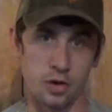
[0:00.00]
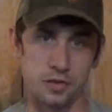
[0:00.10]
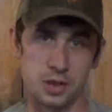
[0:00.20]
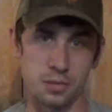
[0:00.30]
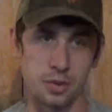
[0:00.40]
for
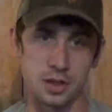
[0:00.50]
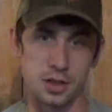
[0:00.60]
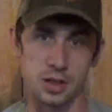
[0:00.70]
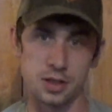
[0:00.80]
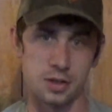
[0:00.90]
some reason
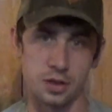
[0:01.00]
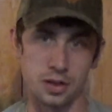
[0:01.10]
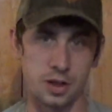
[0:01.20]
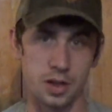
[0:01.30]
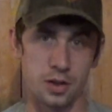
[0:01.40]
it doesn't
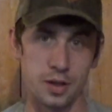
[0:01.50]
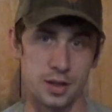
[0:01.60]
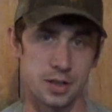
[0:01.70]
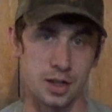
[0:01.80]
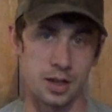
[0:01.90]
look nearly
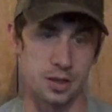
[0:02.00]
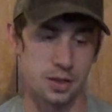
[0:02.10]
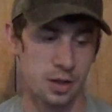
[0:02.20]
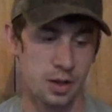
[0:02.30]
as nice.